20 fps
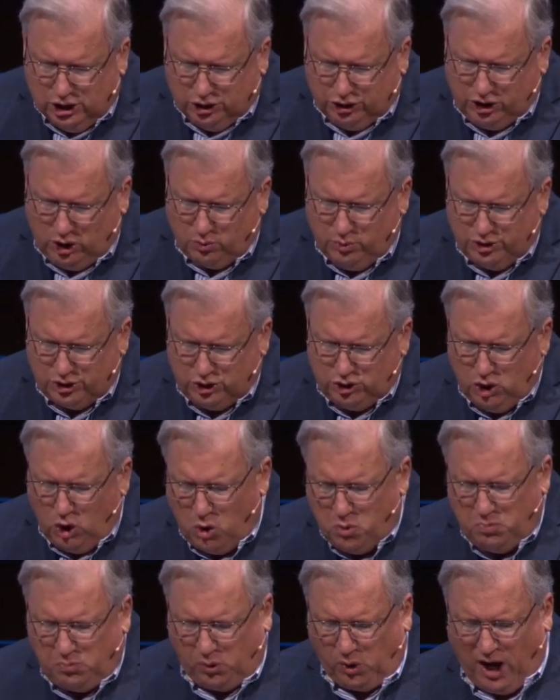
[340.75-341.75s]
There was
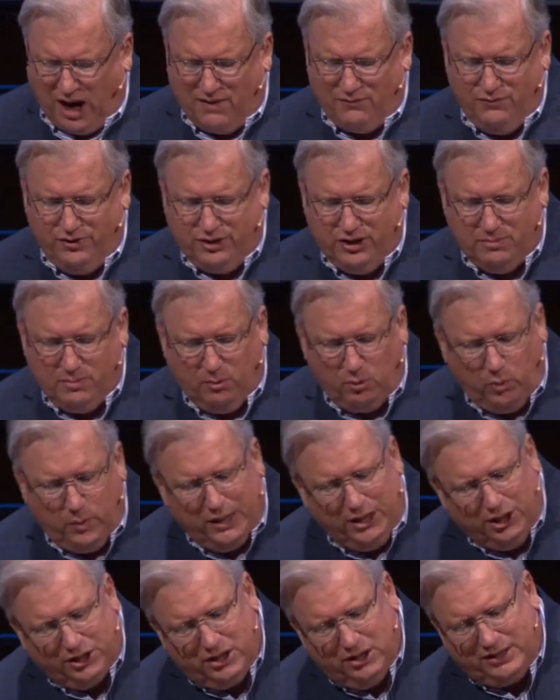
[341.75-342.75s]
no profit. You remember we
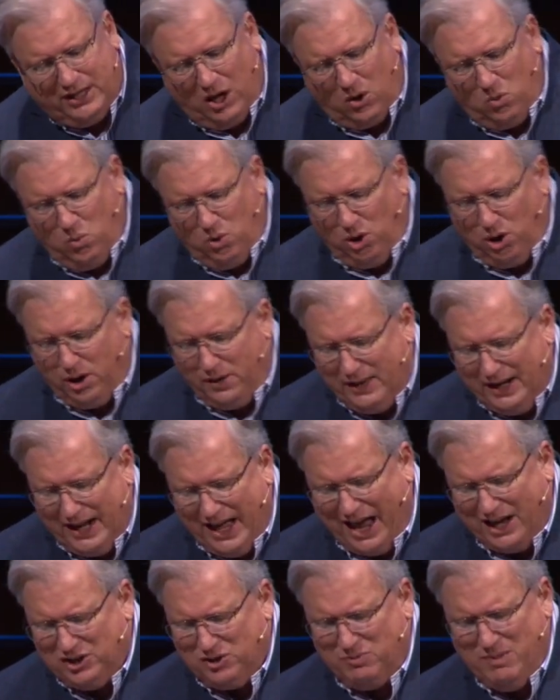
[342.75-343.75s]
looked at that word in the
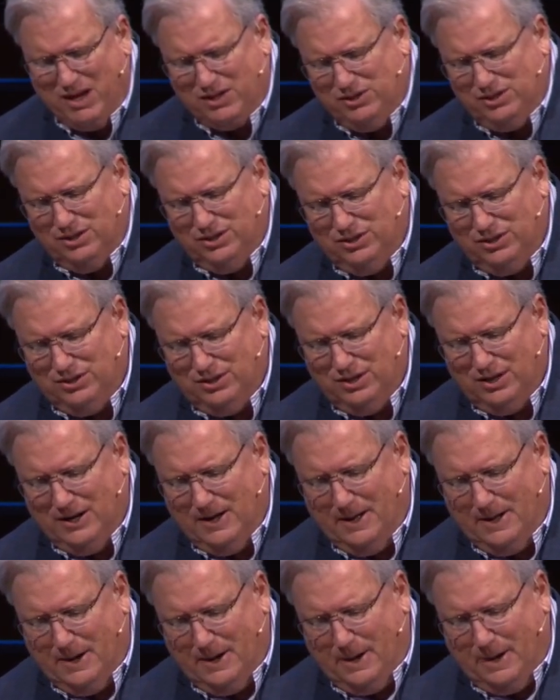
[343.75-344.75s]
last message?
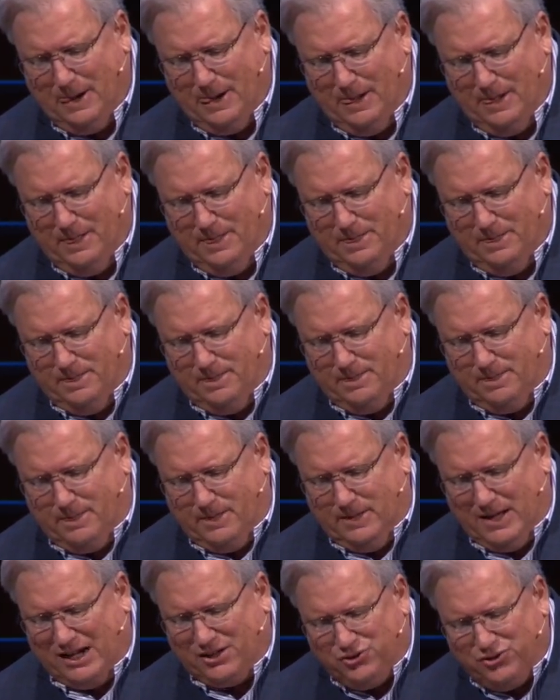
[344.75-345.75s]

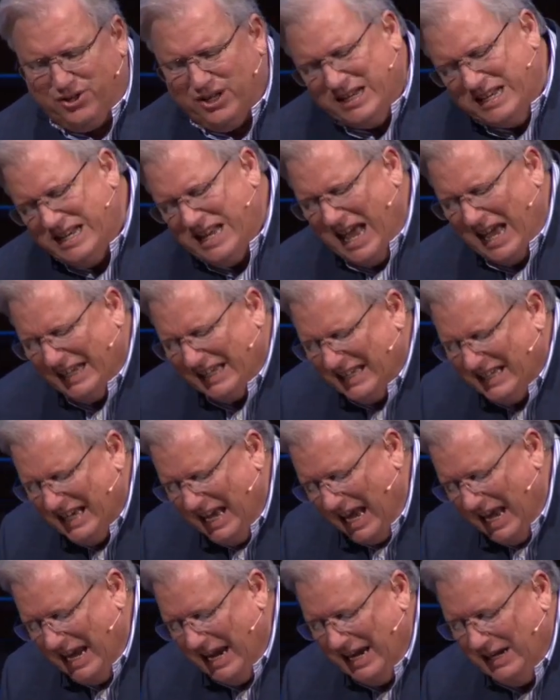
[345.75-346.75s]
That's the net
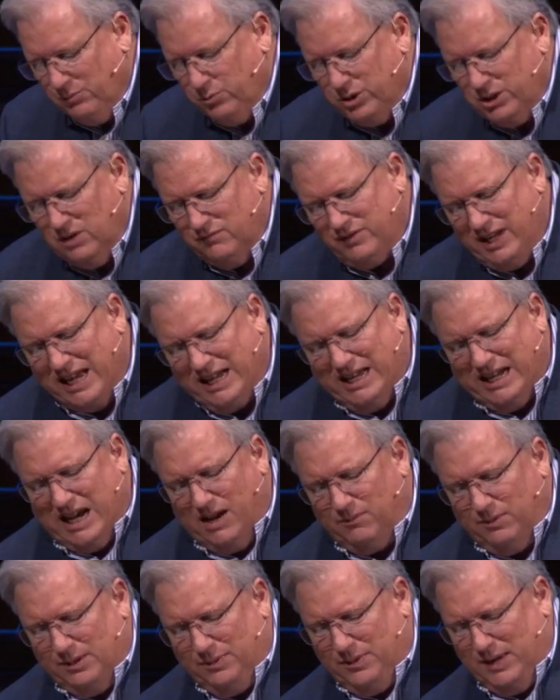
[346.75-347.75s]
gain. When you've taken
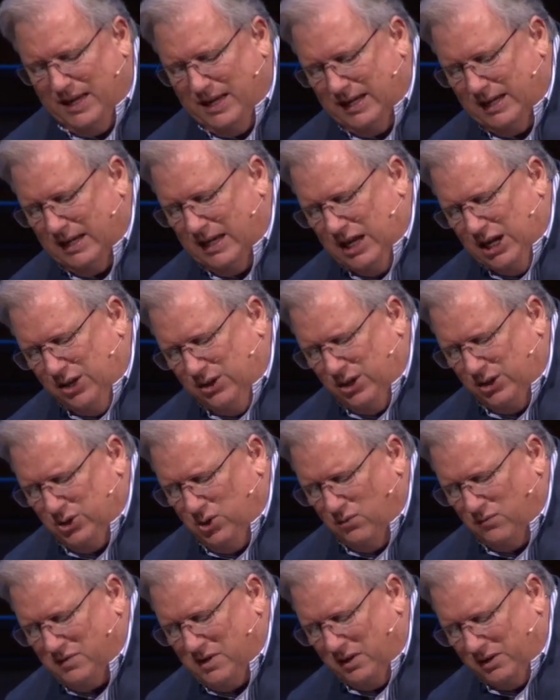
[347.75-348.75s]
everything that
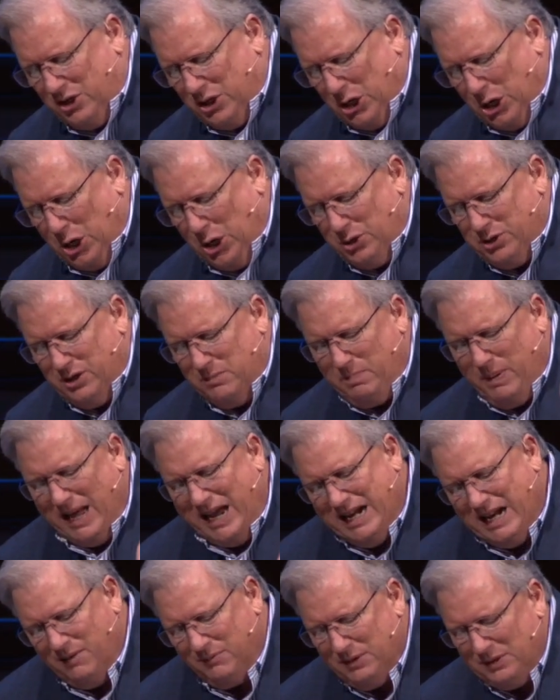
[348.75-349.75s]
you've earned and
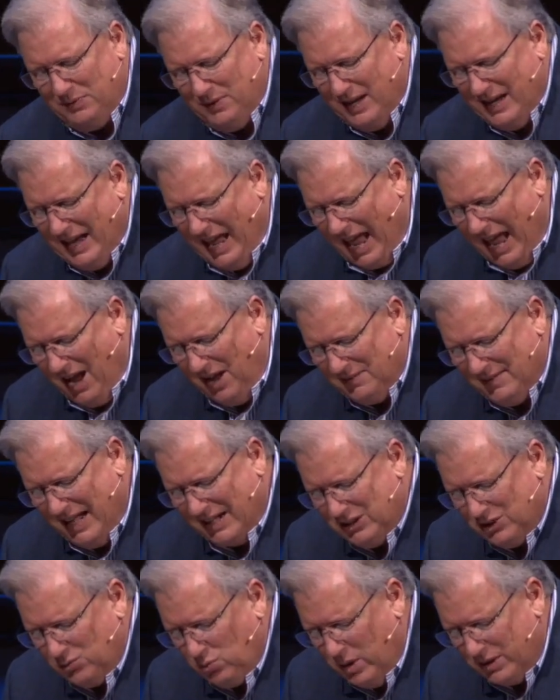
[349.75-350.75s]
paid everything out,
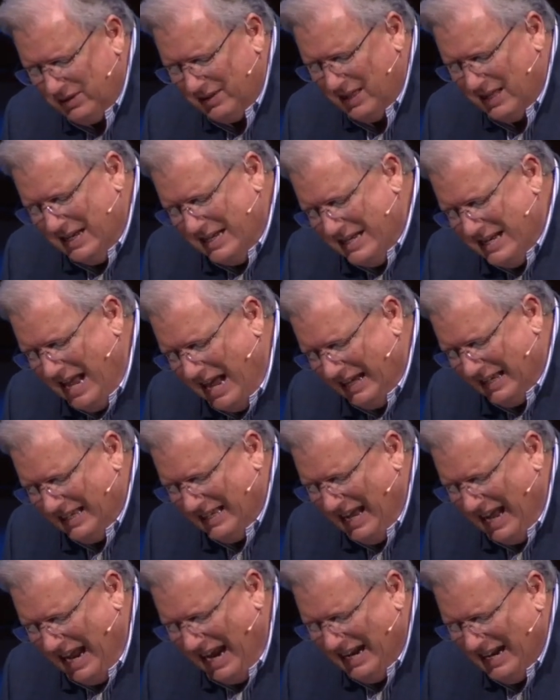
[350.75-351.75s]
that's what the net
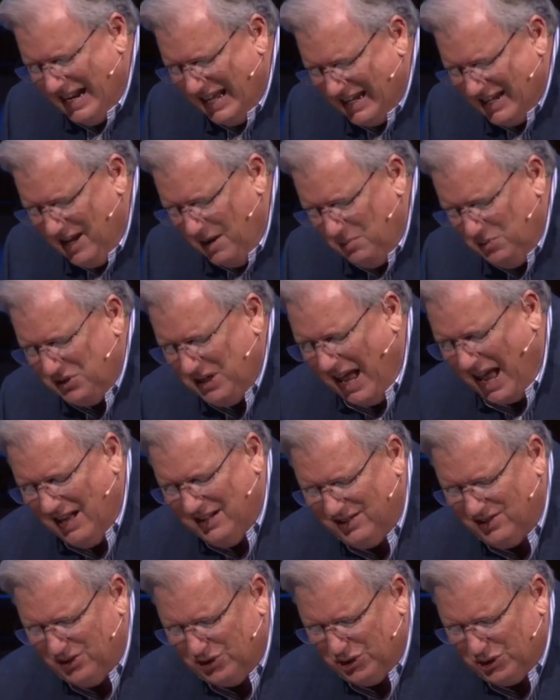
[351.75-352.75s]
gain, and it comes
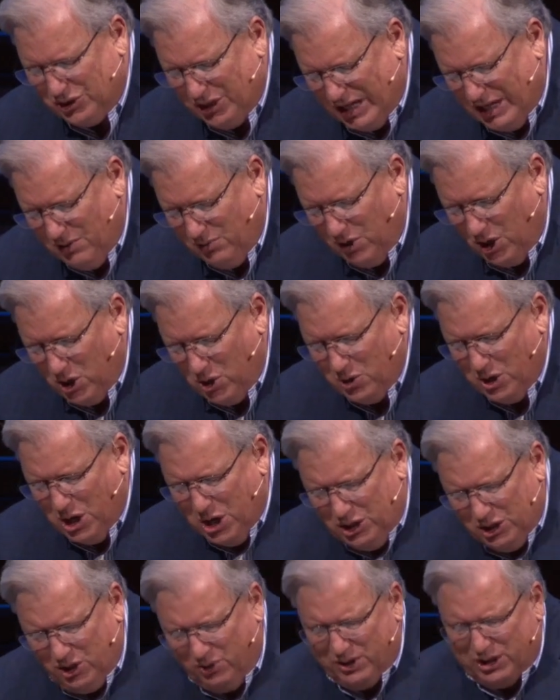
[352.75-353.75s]
out to zero.
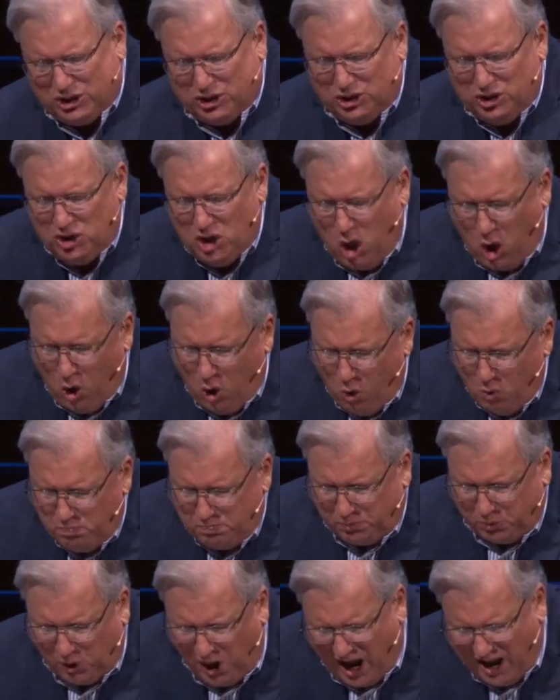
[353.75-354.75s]
There is no
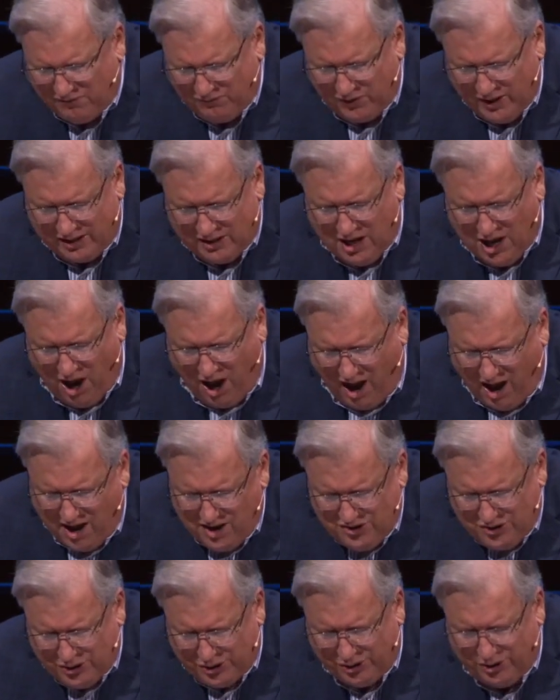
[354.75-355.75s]
profit
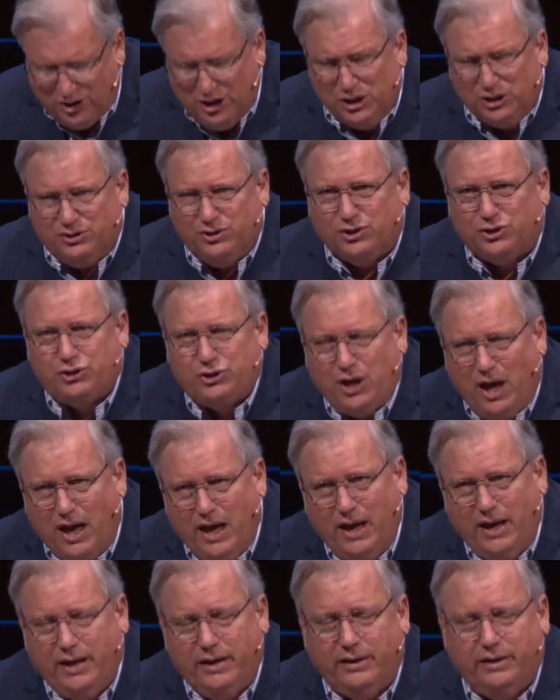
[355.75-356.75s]
under the
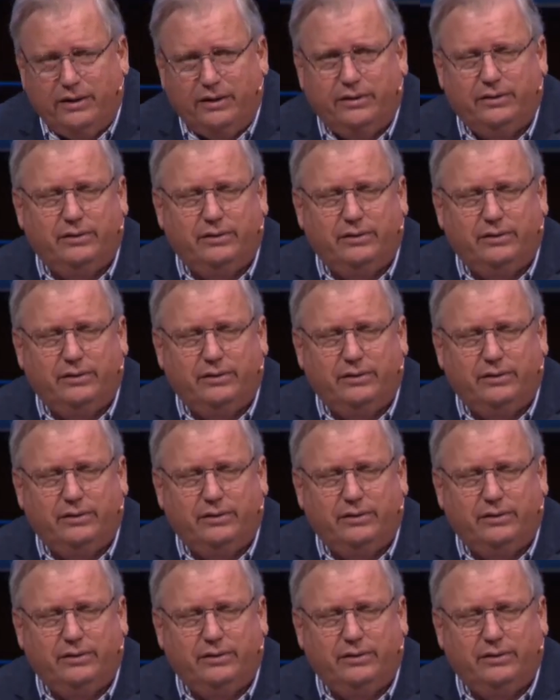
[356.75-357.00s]
sun.